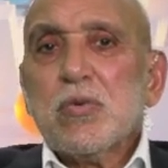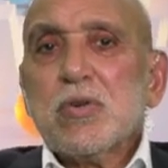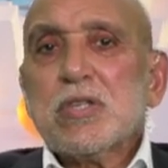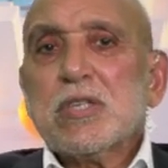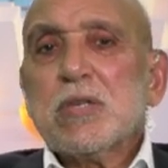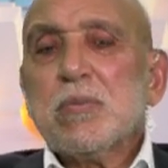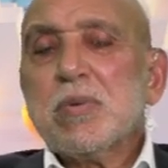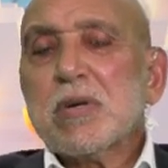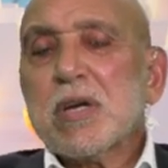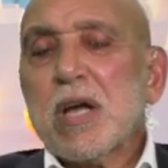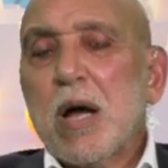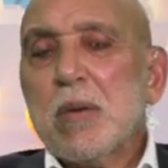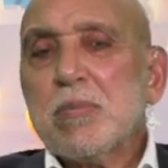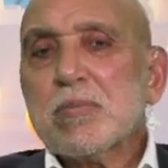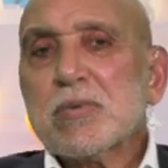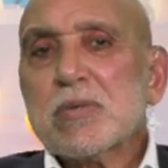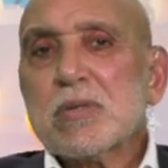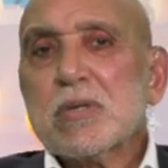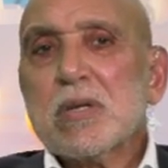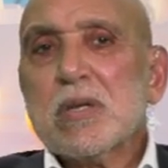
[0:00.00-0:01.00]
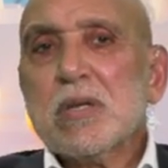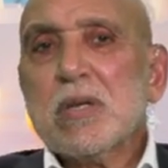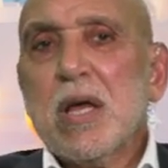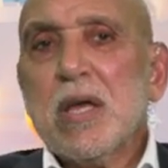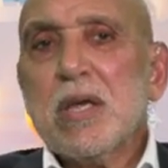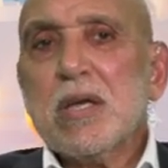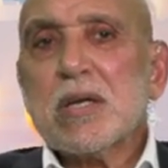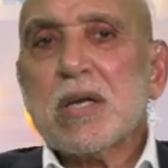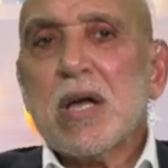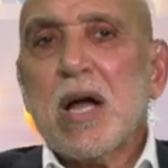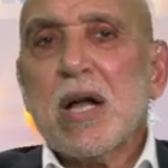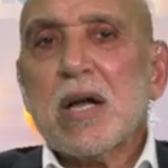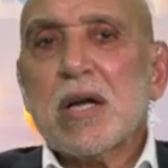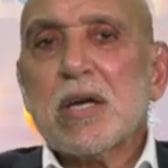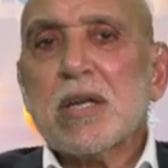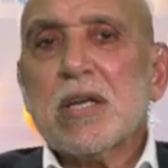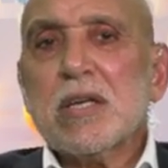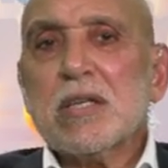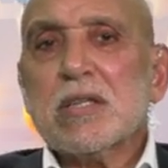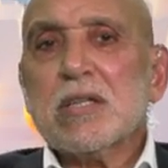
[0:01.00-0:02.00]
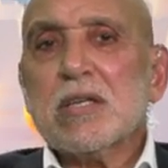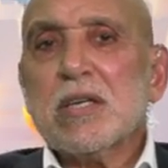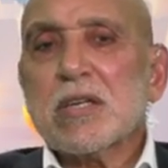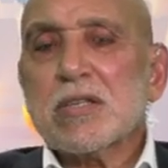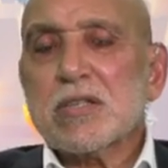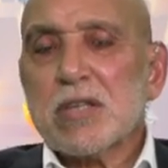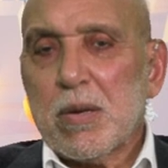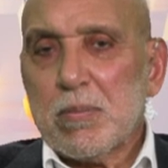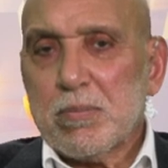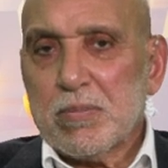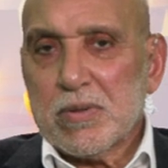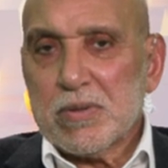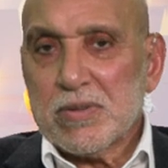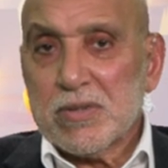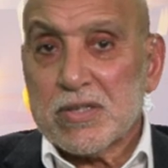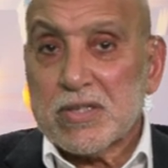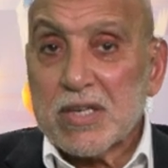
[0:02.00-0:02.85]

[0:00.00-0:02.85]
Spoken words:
which becomes like a great example.